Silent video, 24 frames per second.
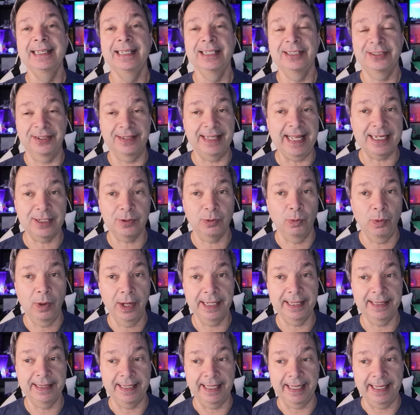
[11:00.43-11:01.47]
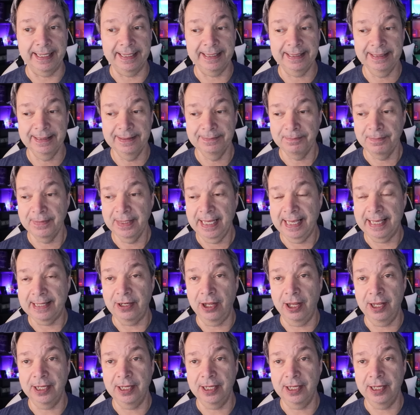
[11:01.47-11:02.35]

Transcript: So that's one thing. And